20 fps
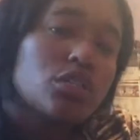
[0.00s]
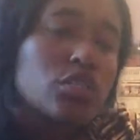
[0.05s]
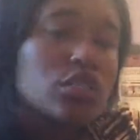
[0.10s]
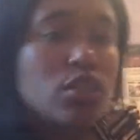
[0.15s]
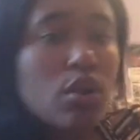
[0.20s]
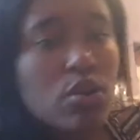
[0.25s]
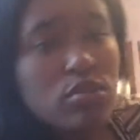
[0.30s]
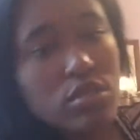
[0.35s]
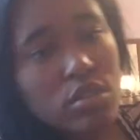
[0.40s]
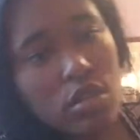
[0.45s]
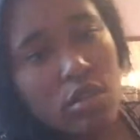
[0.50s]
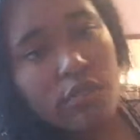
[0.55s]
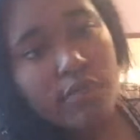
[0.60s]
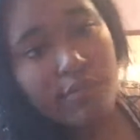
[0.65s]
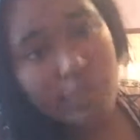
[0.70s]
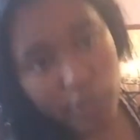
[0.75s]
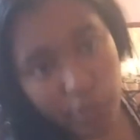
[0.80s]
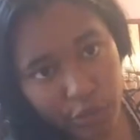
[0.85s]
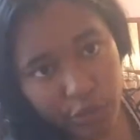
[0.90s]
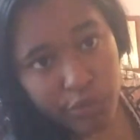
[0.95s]
she goes in her
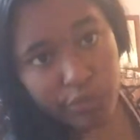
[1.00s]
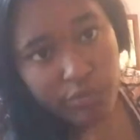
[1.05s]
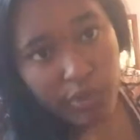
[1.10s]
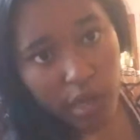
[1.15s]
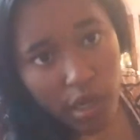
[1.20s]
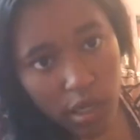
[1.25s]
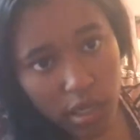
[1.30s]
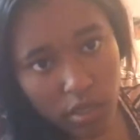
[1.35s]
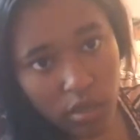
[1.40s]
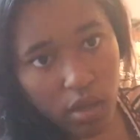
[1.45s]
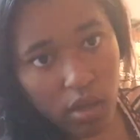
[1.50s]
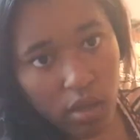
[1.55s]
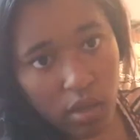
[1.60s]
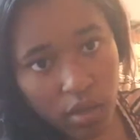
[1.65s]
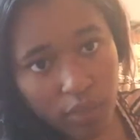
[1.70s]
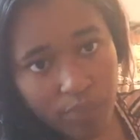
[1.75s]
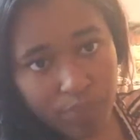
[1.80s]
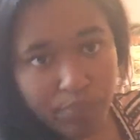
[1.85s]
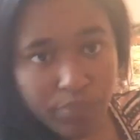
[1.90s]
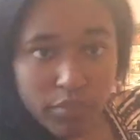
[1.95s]
room, right,
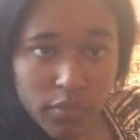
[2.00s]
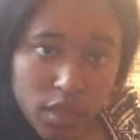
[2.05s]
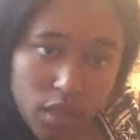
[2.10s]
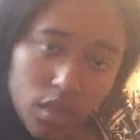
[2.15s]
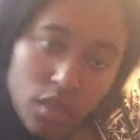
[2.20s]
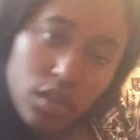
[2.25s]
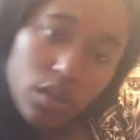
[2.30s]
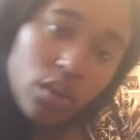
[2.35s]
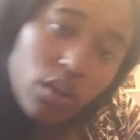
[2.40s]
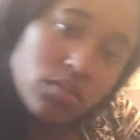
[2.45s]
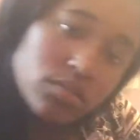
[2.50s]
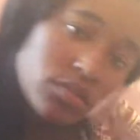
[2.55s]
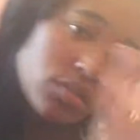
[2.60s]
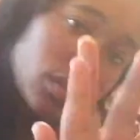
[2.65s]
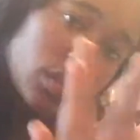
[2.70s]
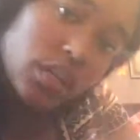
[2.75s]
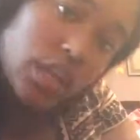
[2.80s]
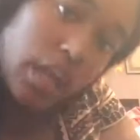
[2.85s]
y'all. Goes on her